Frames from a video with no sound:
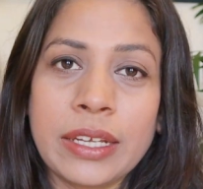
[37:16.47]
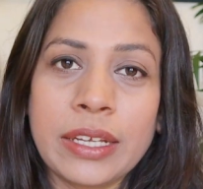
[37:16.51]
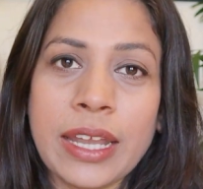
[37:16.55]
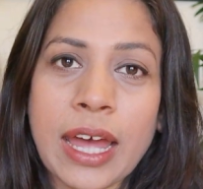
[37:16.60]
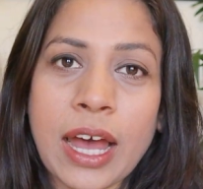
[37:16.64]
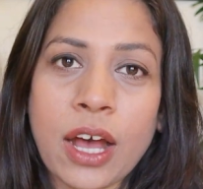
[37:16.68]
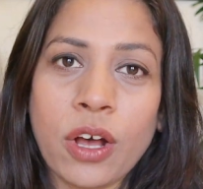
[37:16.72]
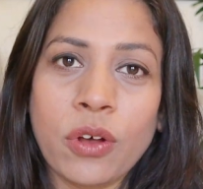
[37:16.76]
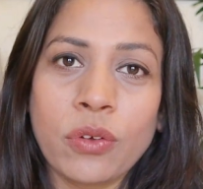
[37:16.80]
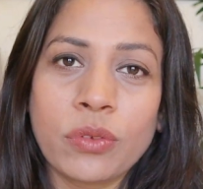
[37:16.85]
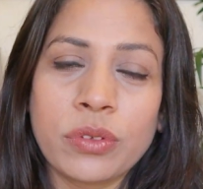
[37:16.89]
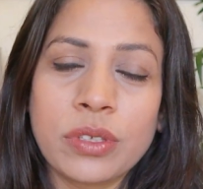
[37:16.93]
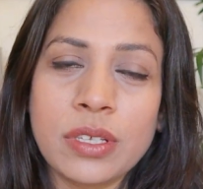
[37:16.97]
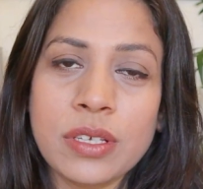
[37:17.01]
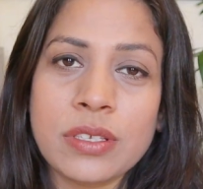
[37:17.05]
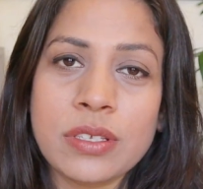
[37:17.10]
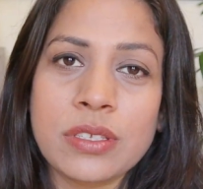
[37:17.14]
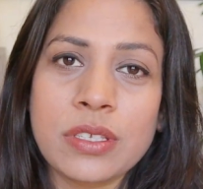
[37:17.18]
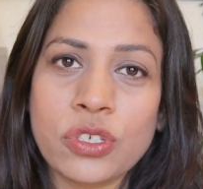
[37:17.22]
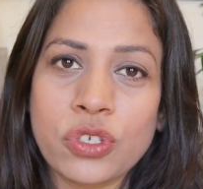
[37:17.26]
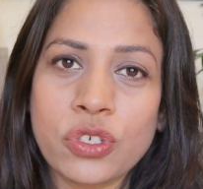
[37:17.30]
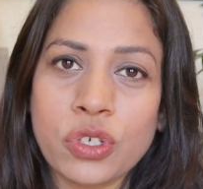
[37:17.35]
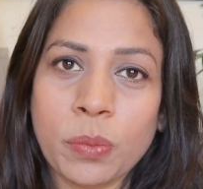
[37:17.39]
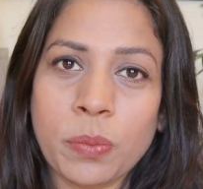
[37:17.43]
Now,
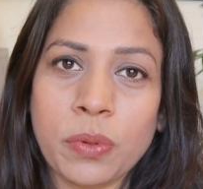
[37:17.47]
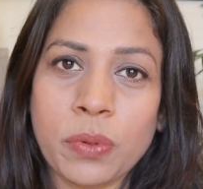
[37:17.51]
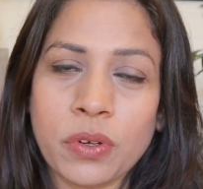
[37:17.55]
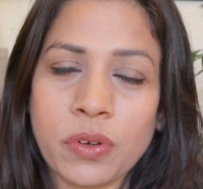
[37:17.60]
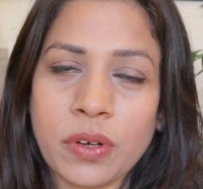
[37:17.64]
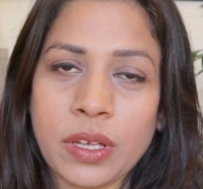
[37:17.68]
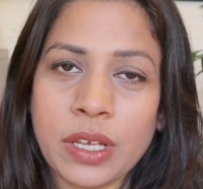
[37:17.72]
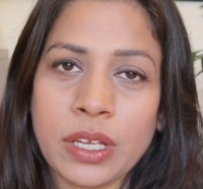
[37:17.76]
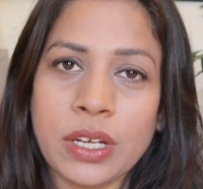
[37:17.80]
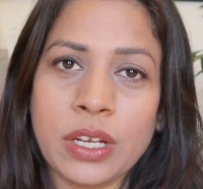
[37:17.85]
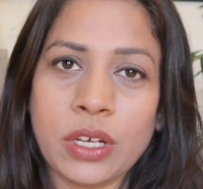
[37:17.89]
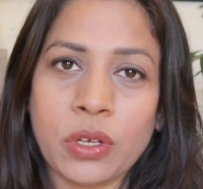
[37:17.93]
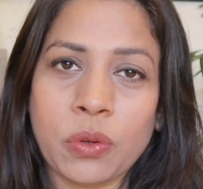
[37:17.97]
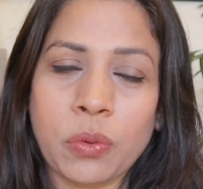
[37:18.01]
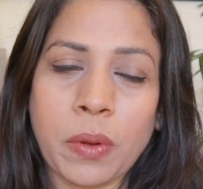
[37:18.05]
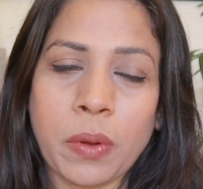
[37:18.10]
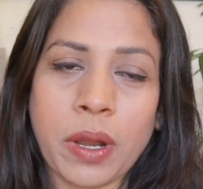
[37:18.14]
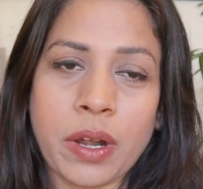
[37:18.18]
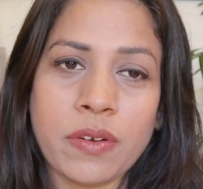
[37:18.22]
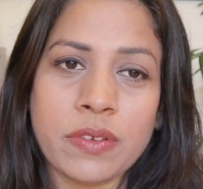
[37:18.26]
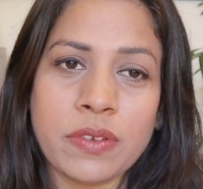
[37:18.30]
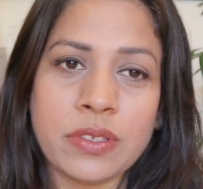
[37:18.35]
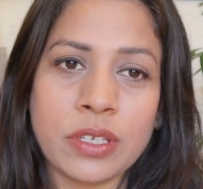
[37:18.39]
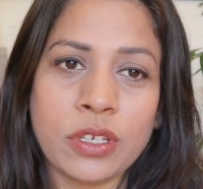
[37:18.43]
this Jupiter in
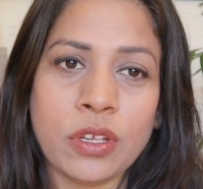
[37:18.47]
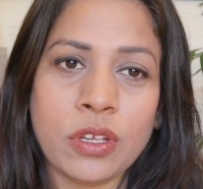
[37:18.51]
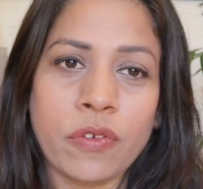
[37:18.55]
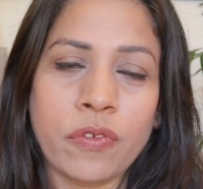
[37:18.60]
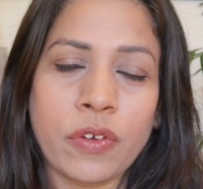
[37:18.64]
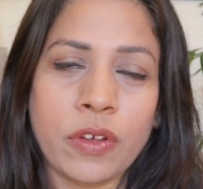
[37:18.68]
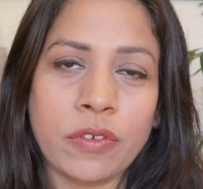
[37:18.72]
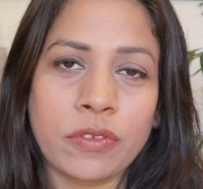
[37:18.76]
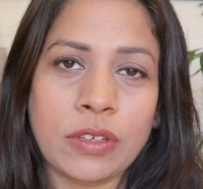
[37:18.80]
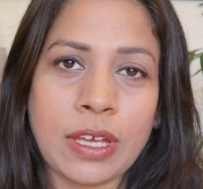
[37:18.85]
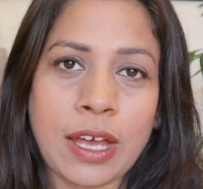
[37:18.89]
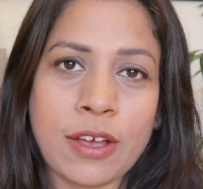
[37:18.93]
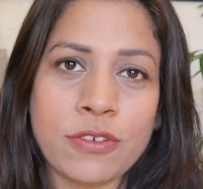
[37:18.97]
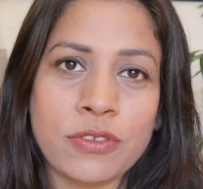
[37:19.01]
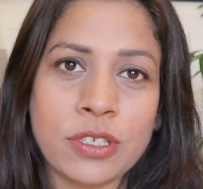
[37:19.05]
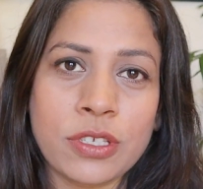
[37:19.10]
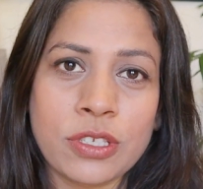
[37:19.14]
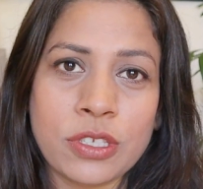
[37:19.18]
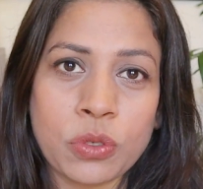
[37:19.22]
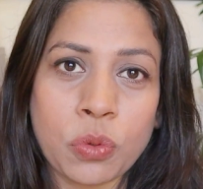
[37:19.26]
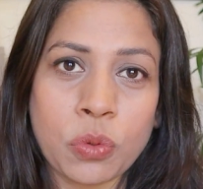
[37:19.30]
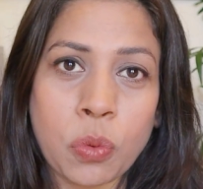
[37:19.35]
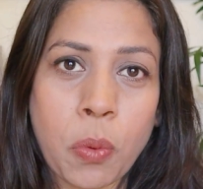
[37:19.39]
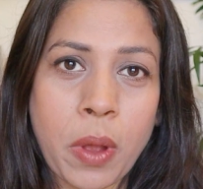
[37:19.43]
Aquarius in your fifth house
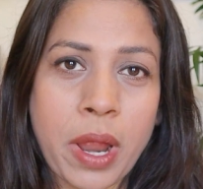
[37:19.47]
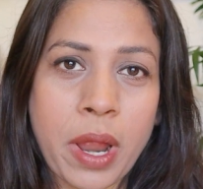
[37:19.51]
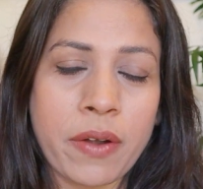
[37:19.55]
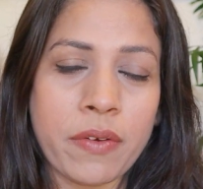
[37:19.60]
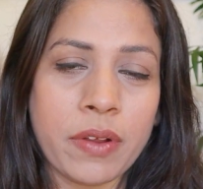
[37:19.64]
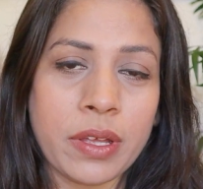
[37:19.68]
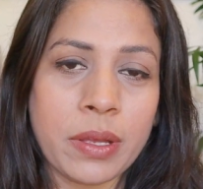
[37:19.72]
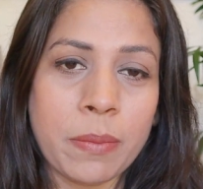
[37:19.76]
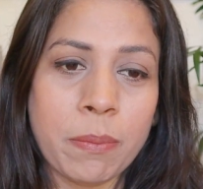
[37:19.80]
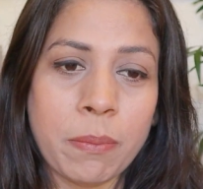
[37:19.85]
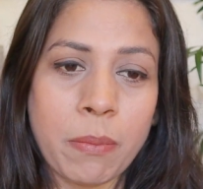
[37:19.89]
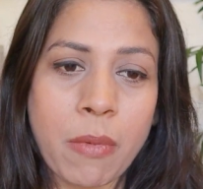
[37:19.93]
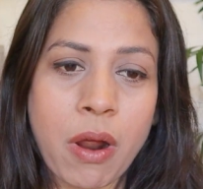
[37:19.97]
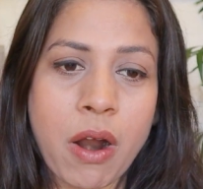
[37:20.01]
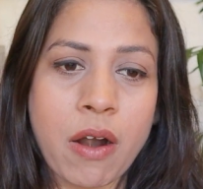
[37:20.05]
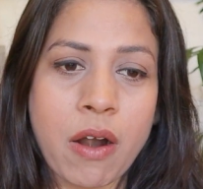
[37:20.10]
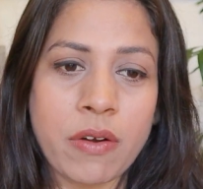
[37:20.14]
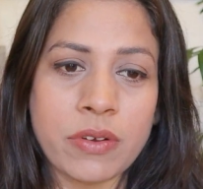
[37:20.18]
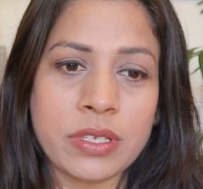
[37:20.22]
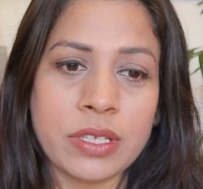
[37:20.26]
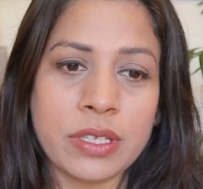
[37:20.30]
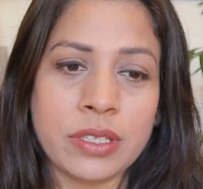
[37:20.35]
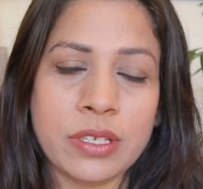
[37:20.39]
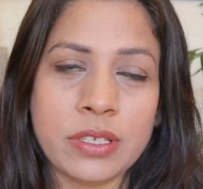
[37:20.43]
is squaring
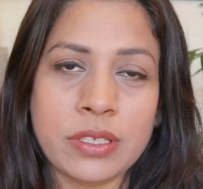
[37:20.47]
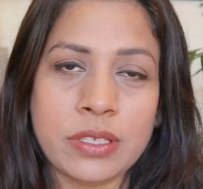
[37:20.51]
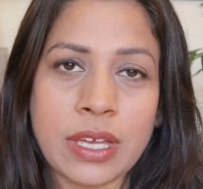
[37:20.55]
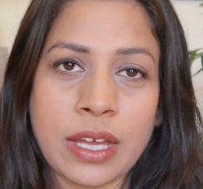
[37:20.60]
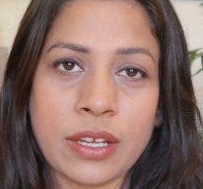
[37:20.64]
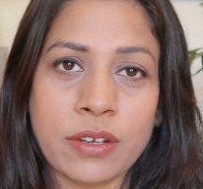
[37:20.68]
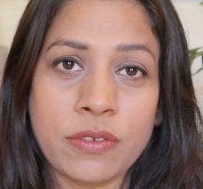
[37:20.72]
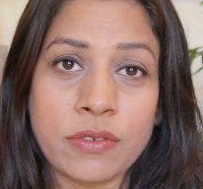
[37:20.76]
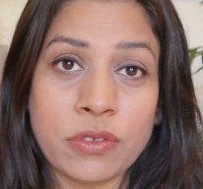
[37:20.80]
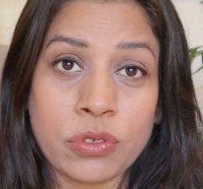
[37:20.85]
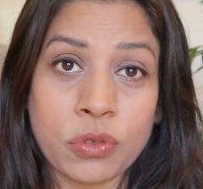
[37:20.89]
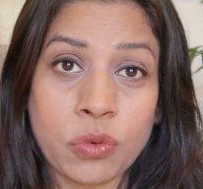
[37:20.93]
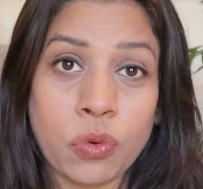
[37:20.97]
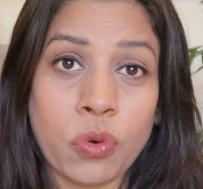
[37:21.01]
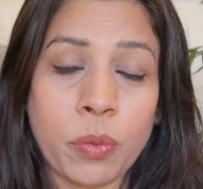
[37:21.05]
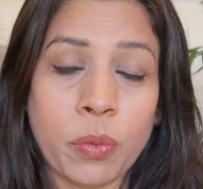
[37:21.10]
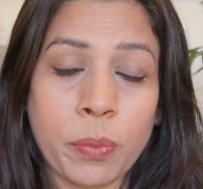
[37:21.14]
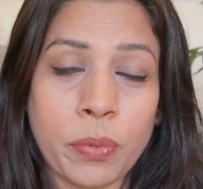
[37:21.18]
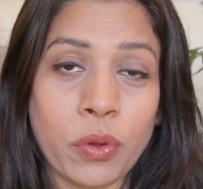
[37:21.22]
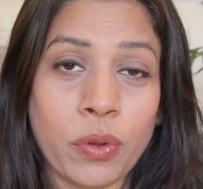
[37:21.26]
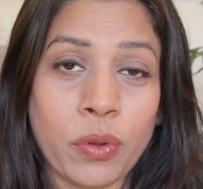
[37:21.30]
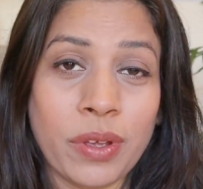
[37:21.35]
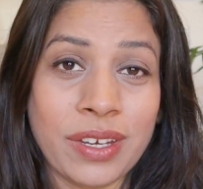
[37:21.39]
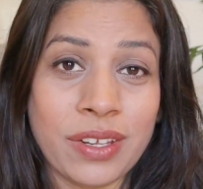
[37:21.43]
Mars in the sign of
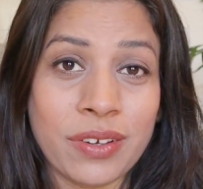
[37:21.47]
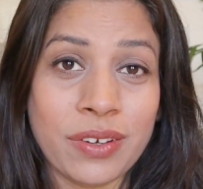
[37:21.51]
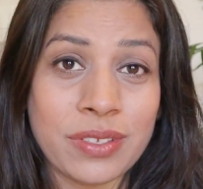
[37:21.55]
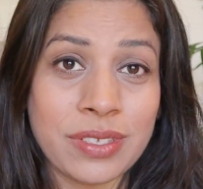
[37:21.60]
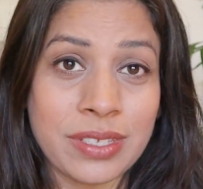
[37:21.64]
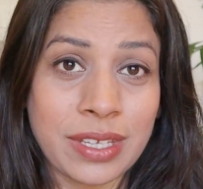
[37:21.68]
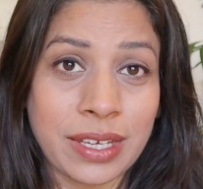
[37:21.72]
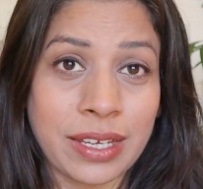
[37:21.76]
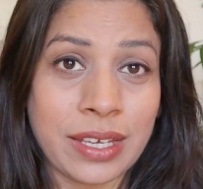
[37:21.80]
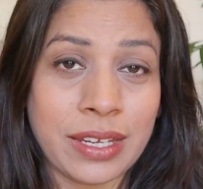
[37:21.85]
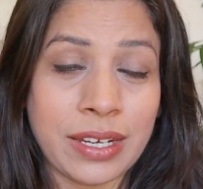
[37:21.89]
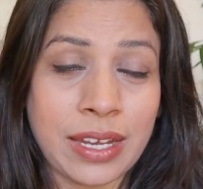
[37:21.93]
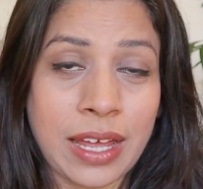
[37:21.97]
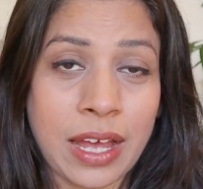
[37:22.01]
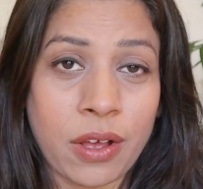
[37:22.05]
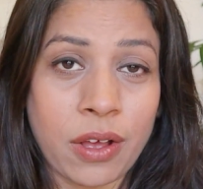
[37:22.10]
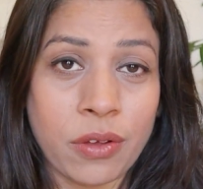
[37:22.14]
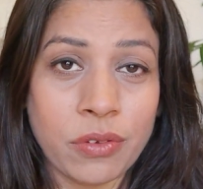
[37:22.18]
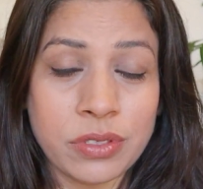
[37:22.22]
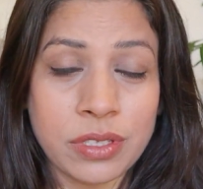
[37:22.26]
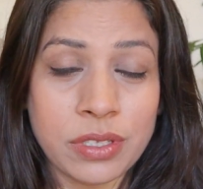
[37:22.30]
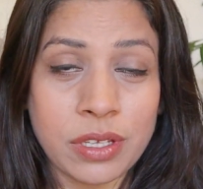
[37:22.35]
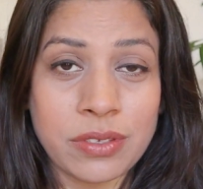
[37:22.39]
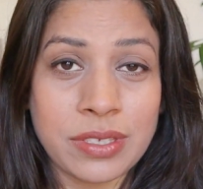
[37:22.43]
Scorpio in your second house.